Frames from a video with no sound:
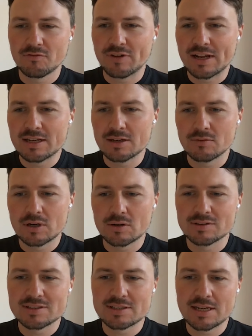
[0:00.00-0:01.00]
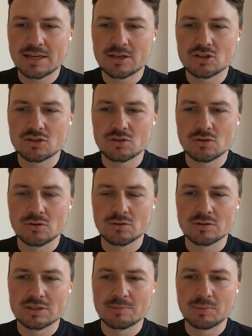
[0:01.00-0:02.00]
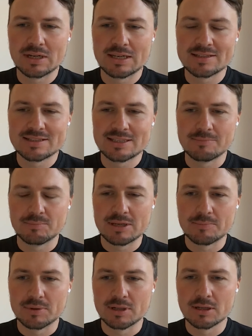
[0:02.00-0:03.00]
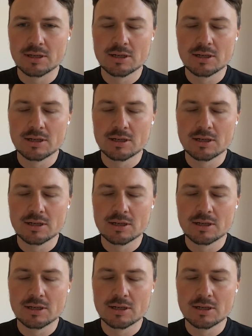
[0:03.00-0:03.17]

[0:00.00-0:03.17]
funding round stage do you typically see people